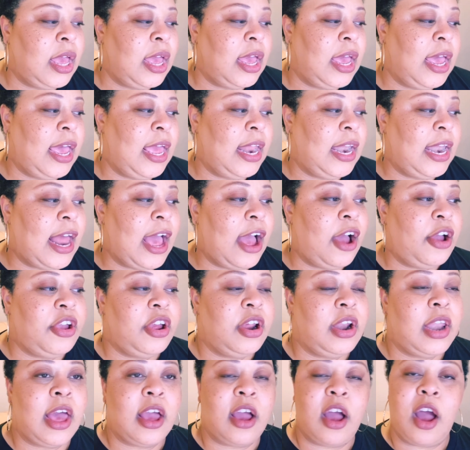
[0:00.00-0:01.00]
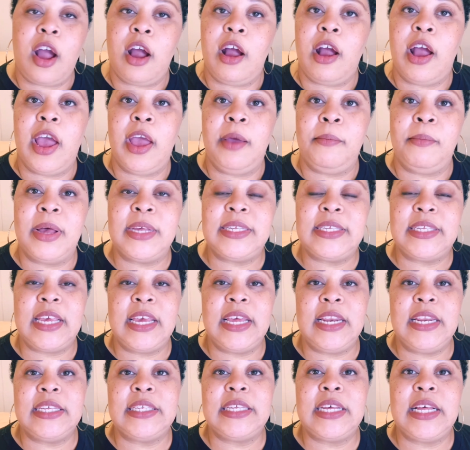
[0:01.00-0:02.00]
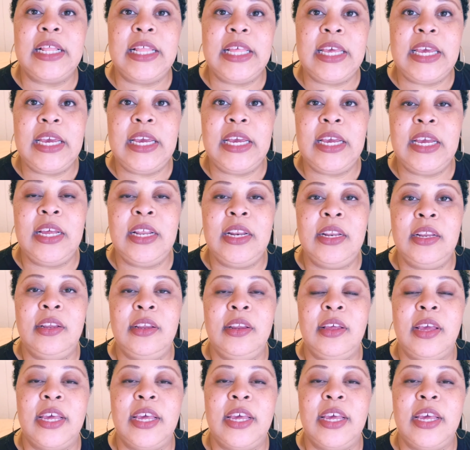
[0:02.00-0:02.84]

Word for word: and now you're like, all right, my skin is clean.